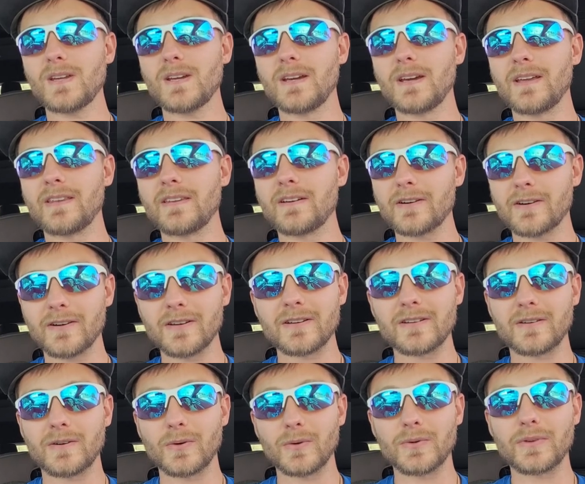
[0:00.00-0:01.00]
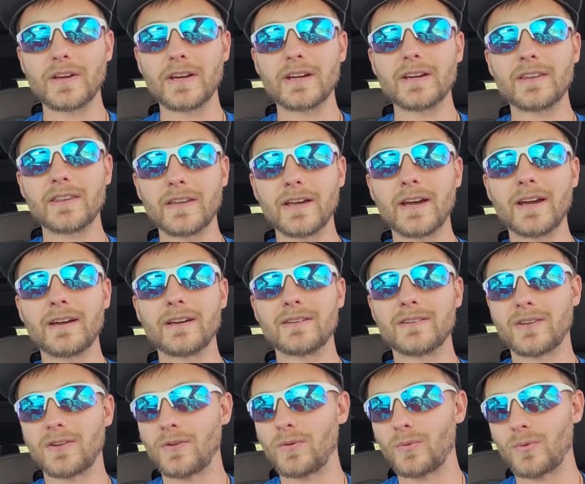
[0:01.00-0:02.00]
And they're going to go take that
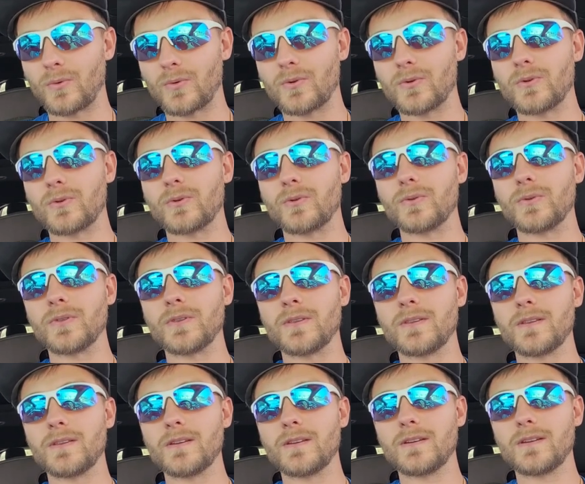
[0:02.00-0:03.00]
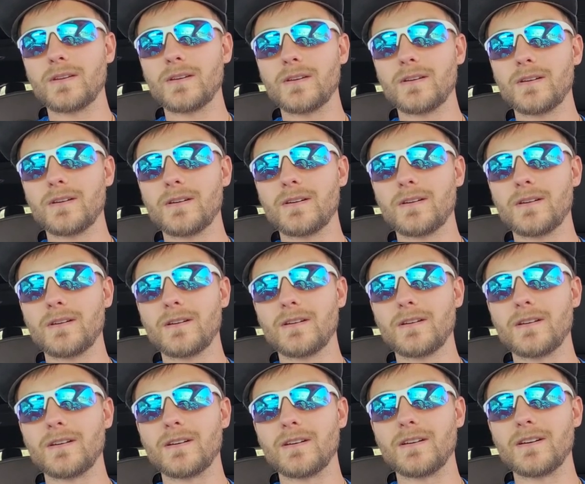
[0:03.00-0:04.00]
into the world.
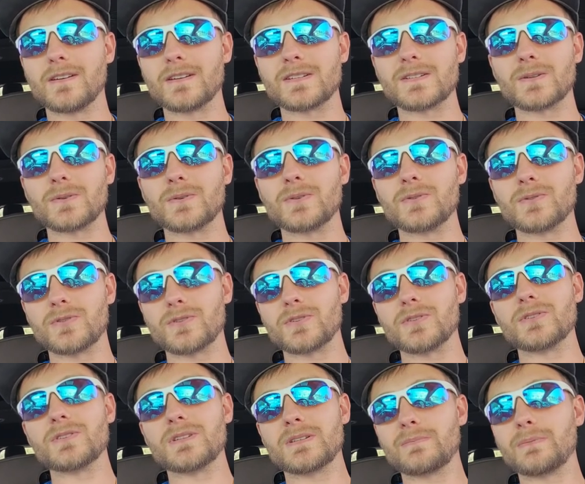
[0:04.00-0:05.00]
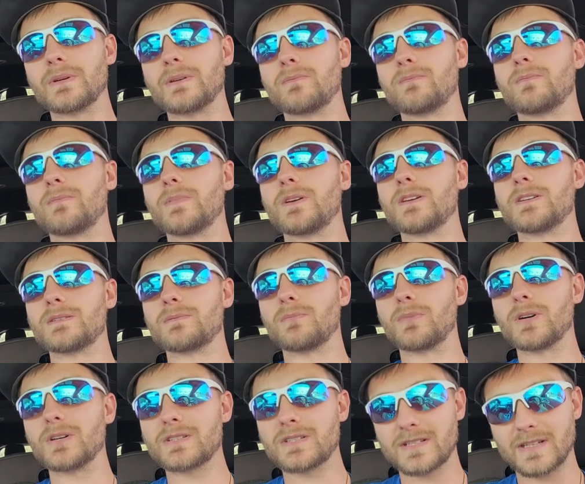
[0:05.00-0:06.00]
And so you should spend as
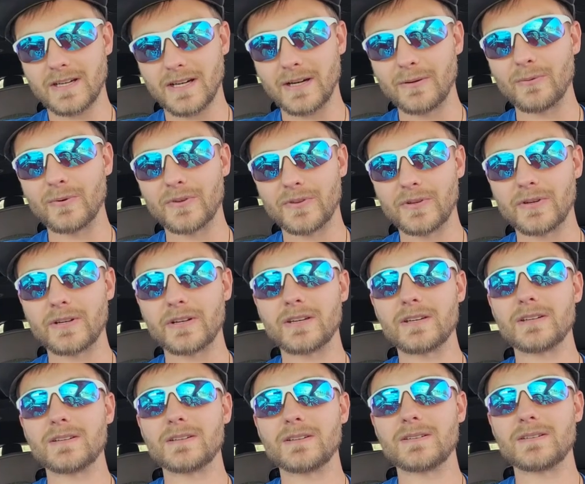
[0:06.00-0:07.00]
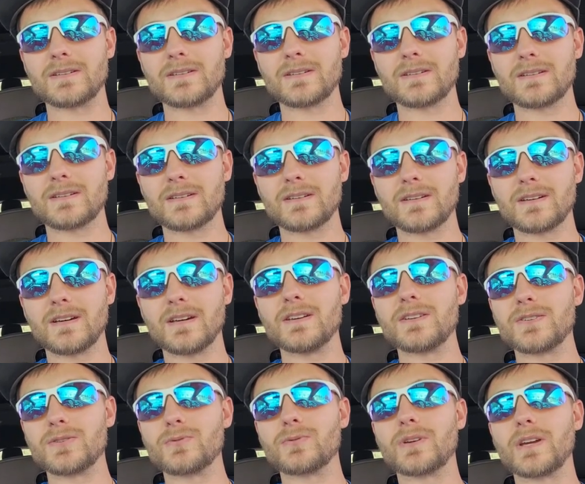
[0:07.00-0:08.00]
much time with your kids
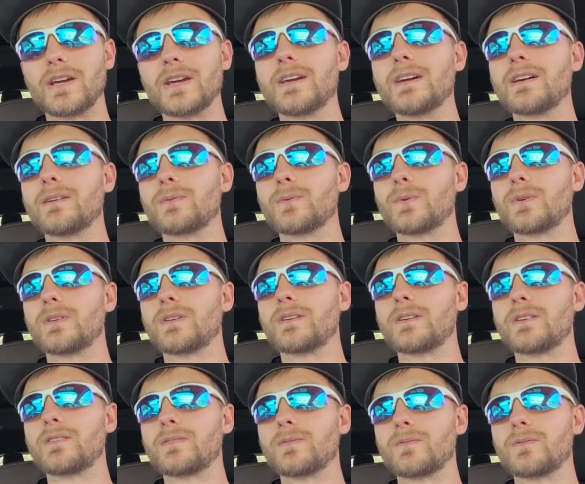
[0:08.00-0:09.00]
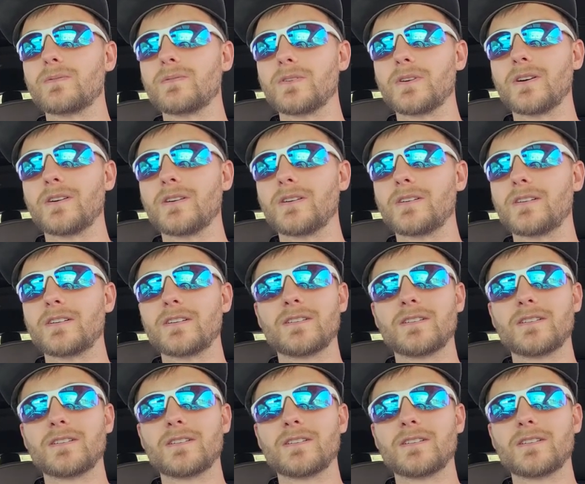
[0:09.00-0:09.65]
as you can when they're young.